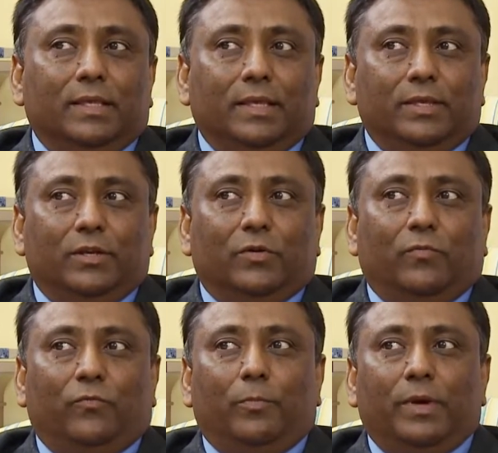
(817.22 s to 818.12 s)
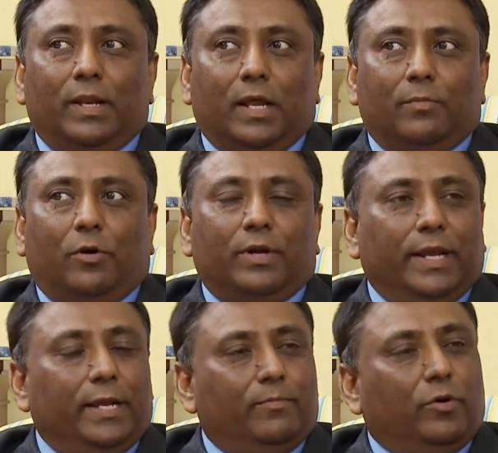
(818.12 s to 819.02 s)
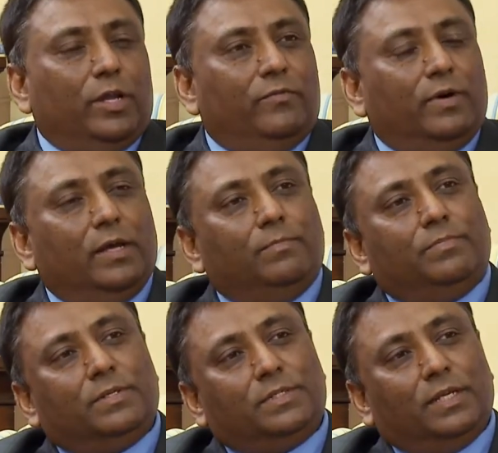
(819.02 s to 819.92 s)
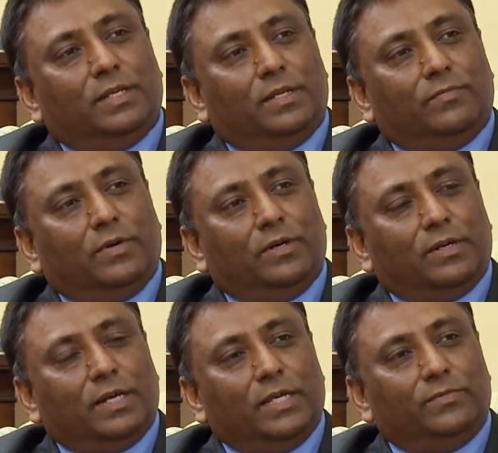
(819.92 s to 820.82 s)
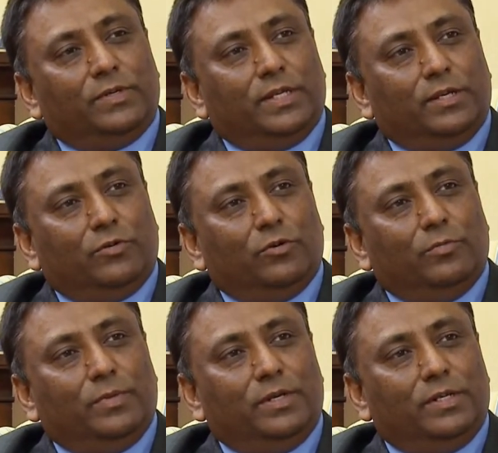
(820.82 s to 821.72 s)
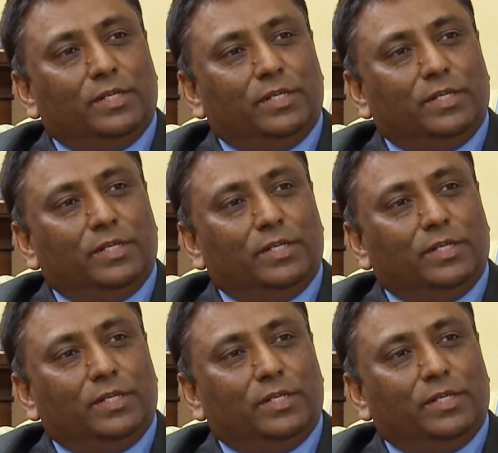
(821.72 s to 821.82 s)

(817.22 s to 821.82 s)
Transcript: Women are about 8.5% of undergraduate enrollment